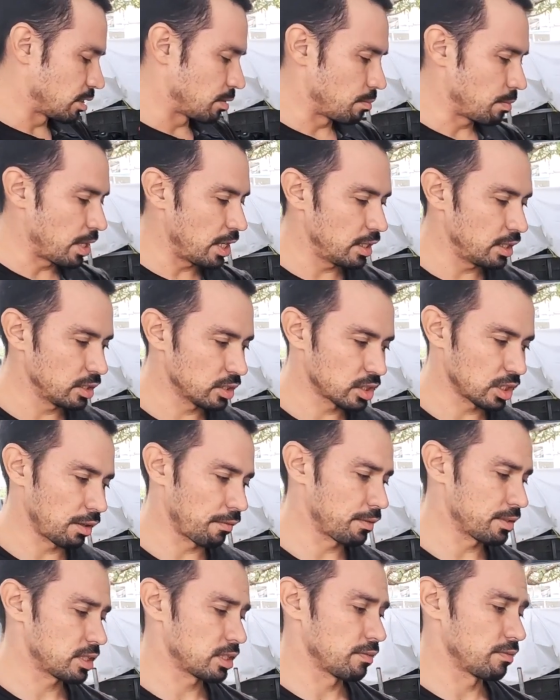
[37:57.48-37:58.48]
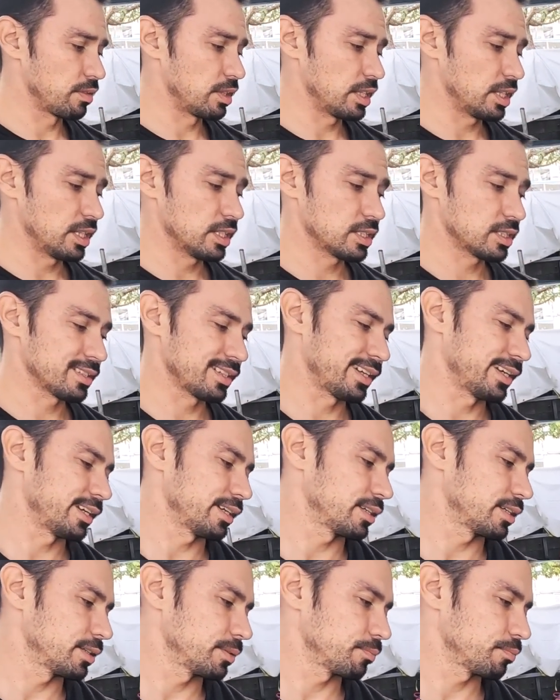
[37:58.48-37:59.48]
and the mating surface of this,
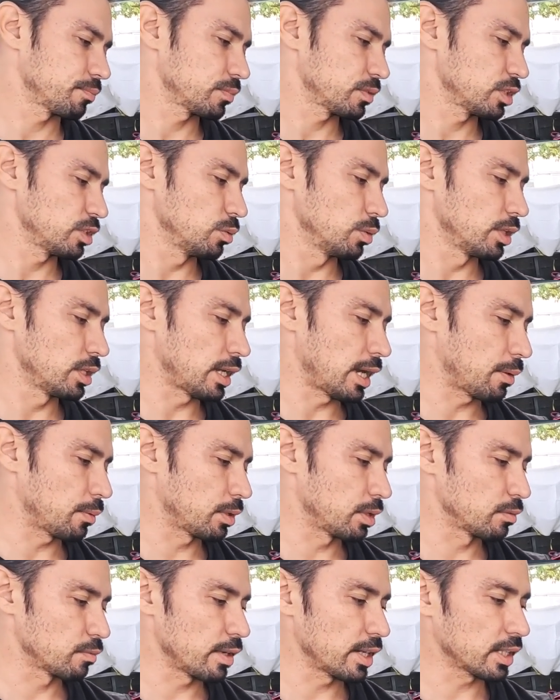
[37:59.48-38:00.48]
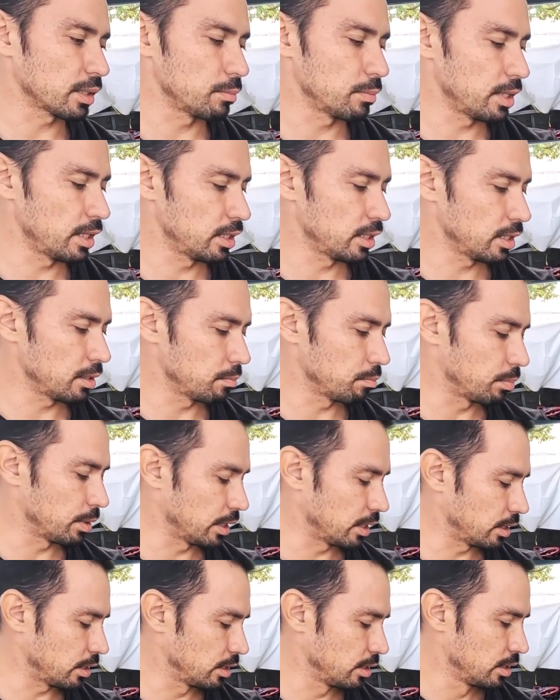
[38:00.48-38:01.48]
like I wouldn't recommend it,
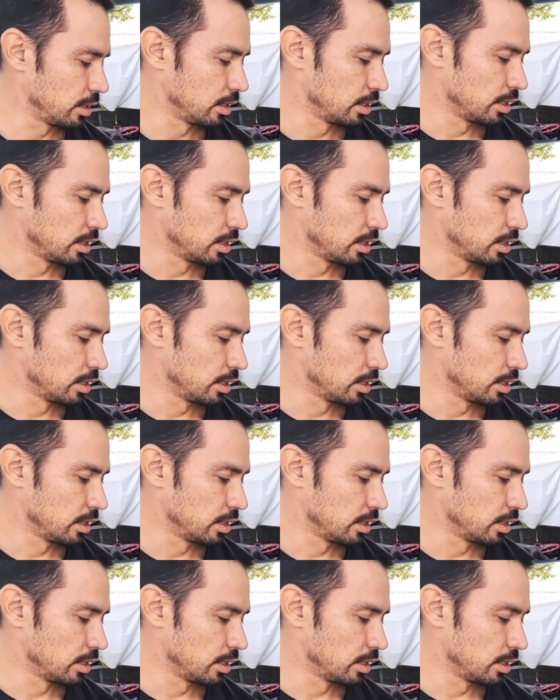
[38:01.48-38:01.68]
but